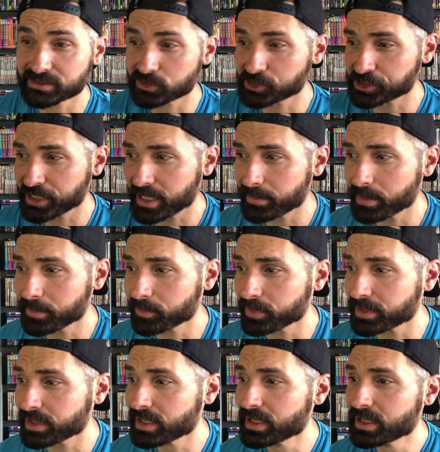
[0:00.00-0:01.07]
So she came up
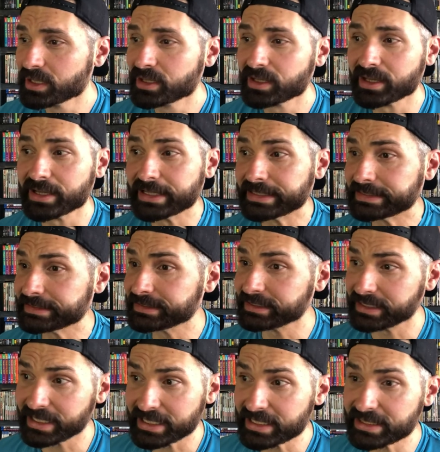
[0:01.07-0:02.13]
with uh,
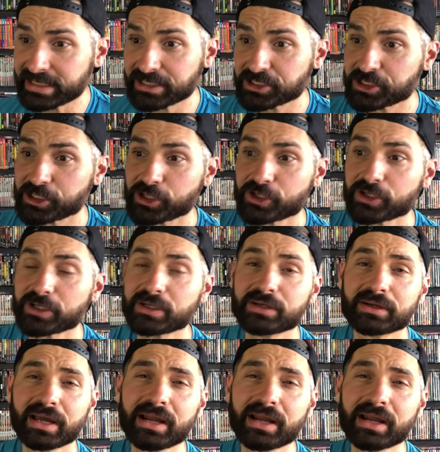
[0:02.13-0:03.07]
anything she could.